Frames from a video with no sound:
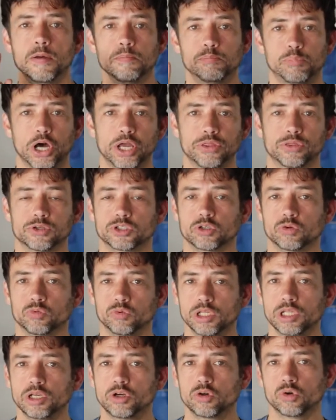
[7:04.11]
But there's a
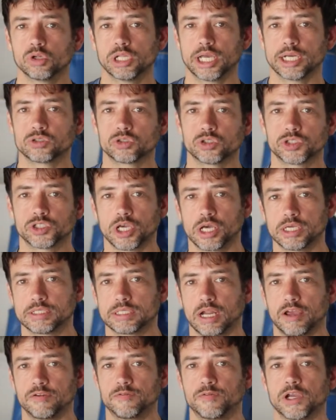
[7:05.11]
really cool exercise
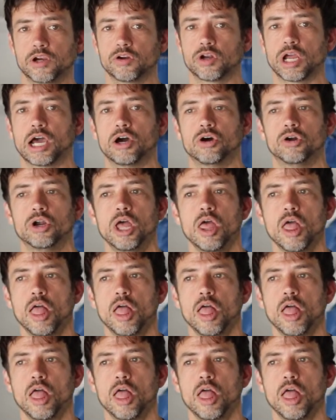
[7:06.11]
that I figured out